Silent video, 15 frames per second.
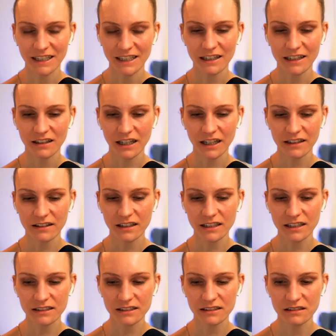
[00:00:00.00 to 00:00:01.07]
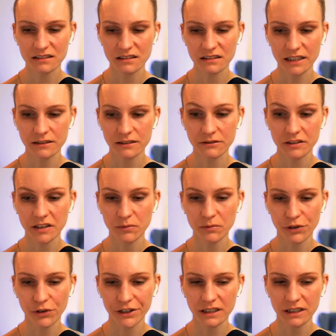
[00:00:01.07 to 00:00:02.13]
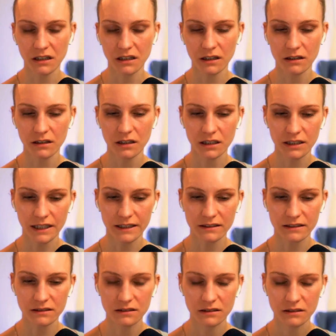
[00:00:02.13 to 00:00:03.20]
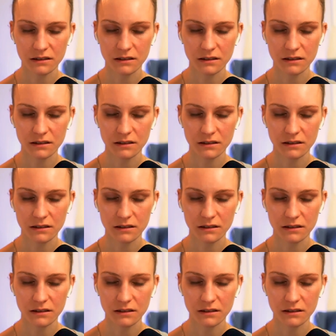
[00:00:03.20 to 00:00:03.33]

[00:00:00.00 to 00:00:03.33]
Yeah, I think that's really important, and I think that